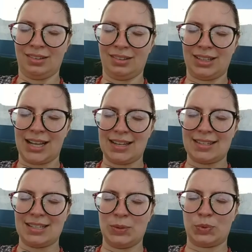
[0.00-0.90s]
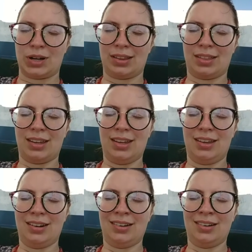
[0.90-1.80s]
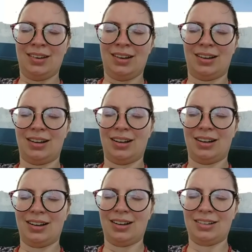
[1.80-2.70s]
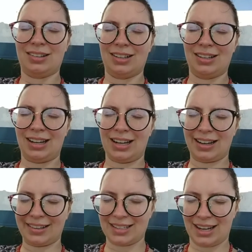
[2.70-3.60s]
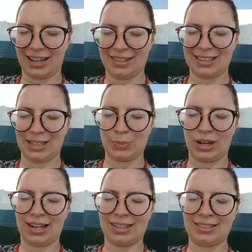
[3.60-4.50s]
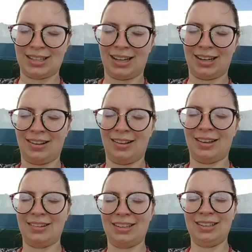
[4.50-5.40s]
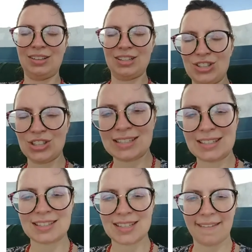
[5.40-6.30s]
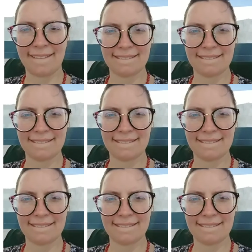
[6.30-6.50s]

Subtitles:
Last deep breath in. Last deep exhale. And then you can just sit